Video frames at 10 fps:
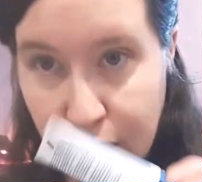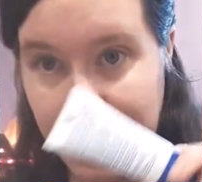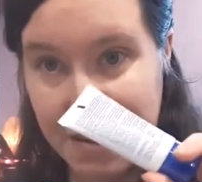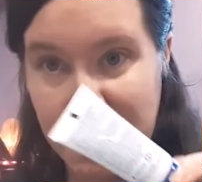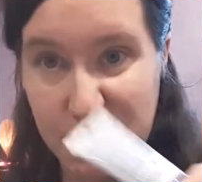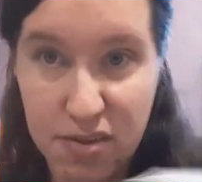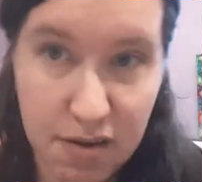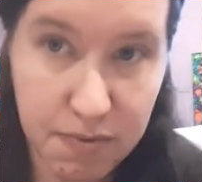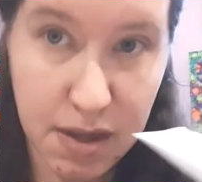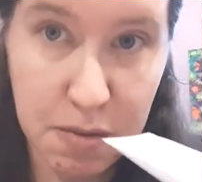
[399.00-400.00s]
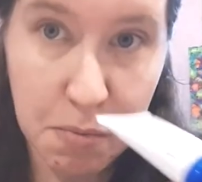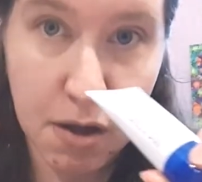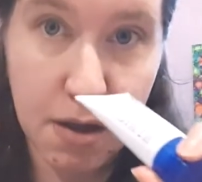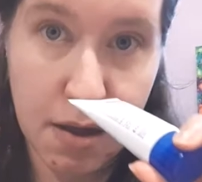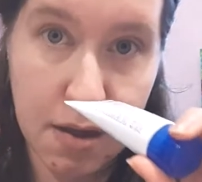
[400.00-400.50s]
I like to have this stuff in
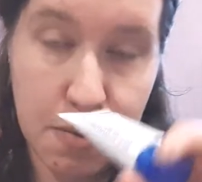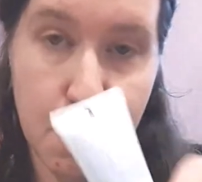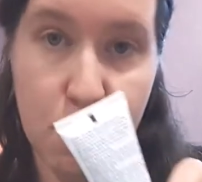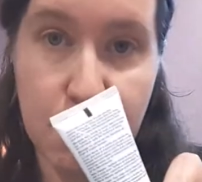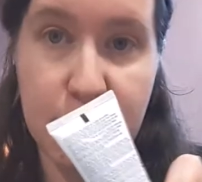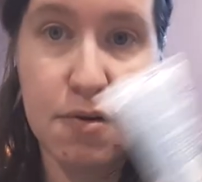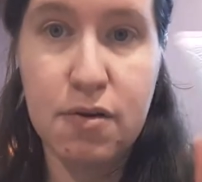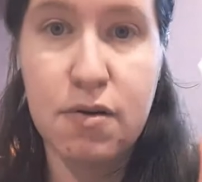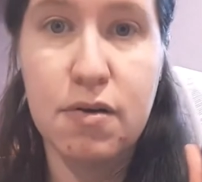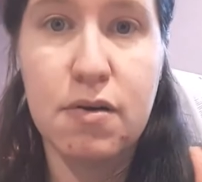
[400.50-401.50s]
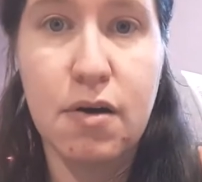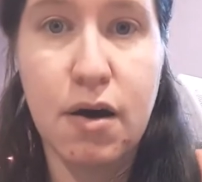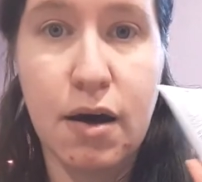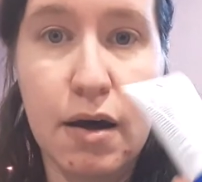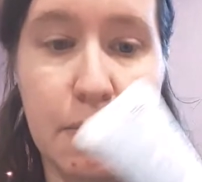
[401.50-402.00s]
my purse,
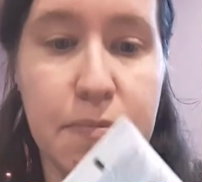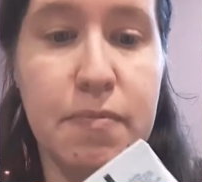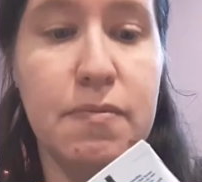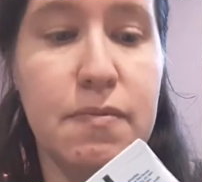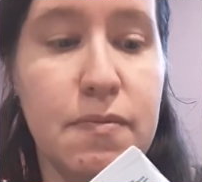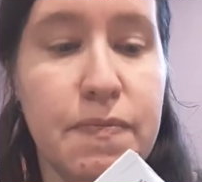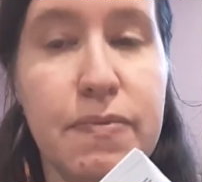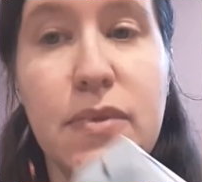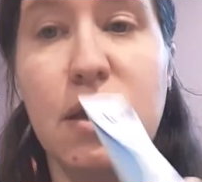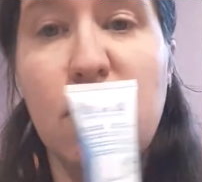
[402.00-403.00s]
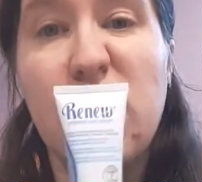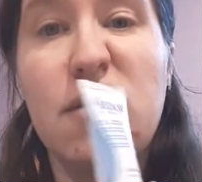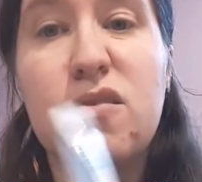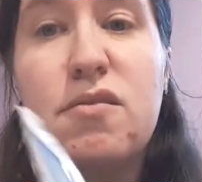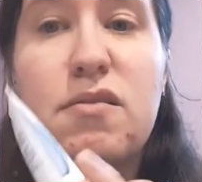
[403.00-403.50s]
um, you know, in
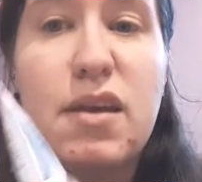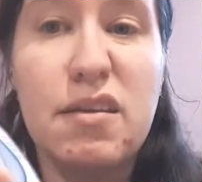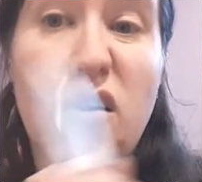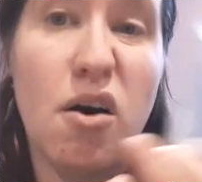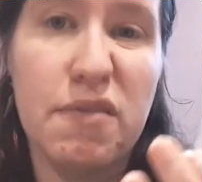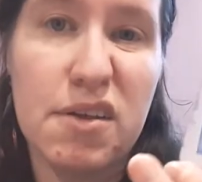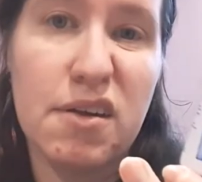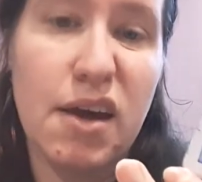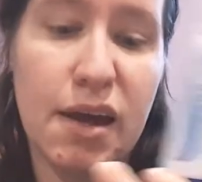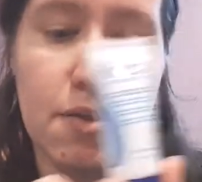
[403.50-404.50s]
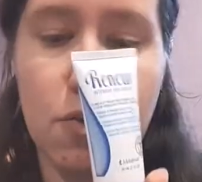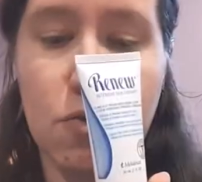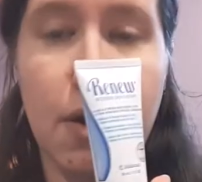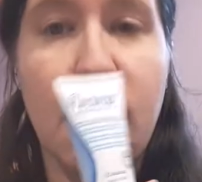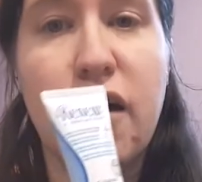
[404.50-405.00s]
case, obviously, hands get
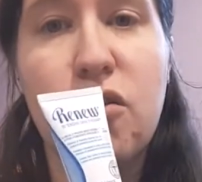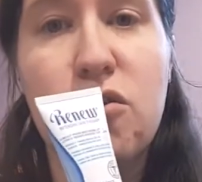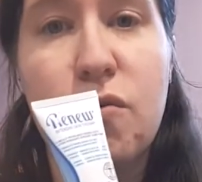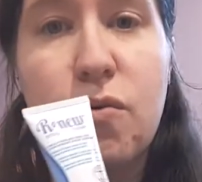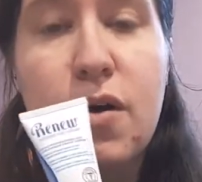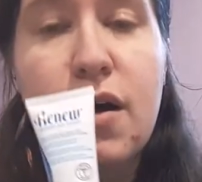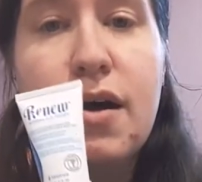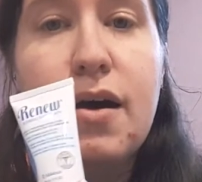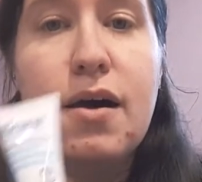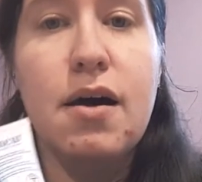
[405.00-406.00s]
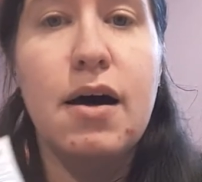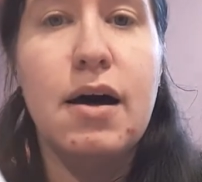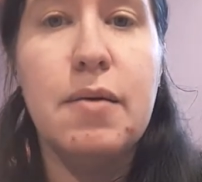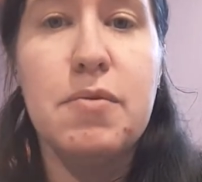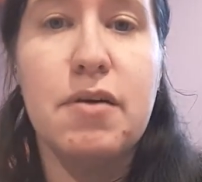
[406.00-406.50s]
dry. I also
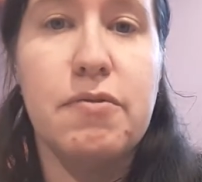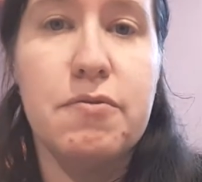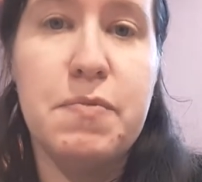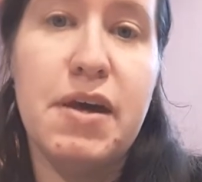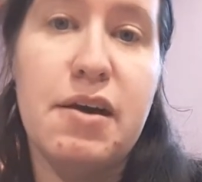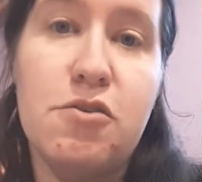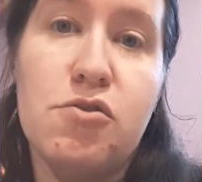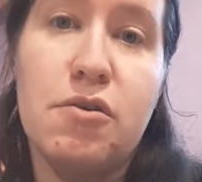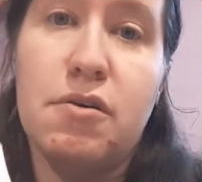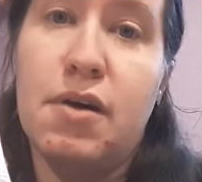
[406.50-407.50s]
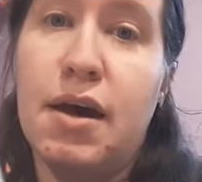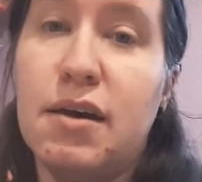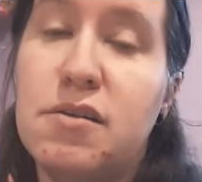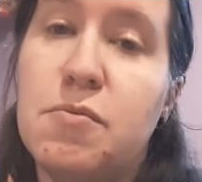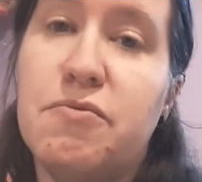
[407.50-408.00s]
um, suffer from the occasional
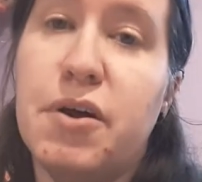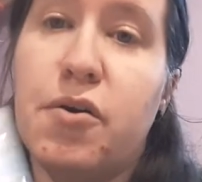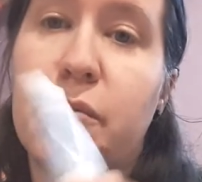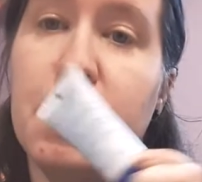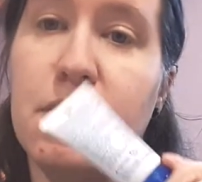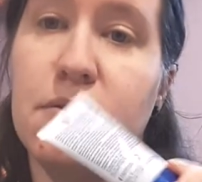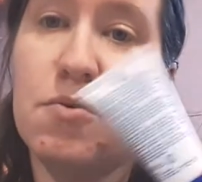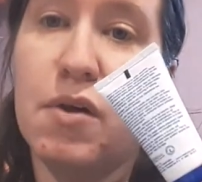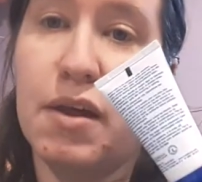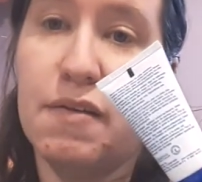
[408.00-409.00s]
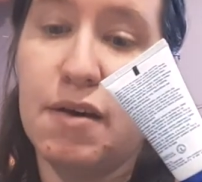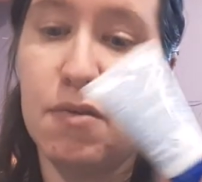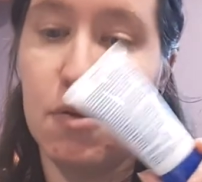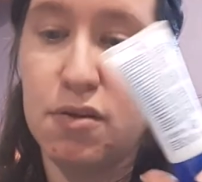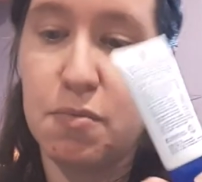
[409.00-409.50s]
eczema flare-up, so I like to have a
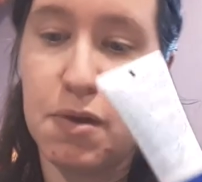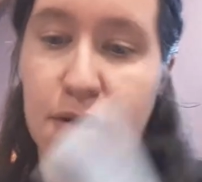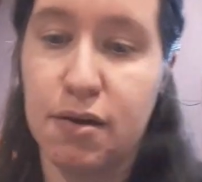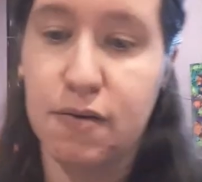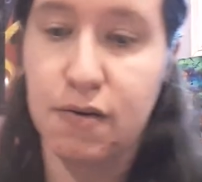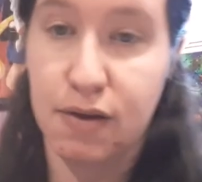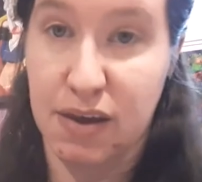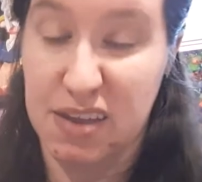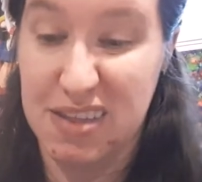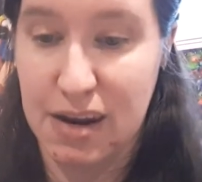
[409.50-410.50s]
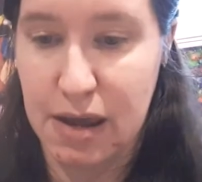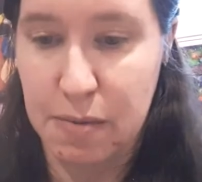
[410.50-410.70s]
little something in case that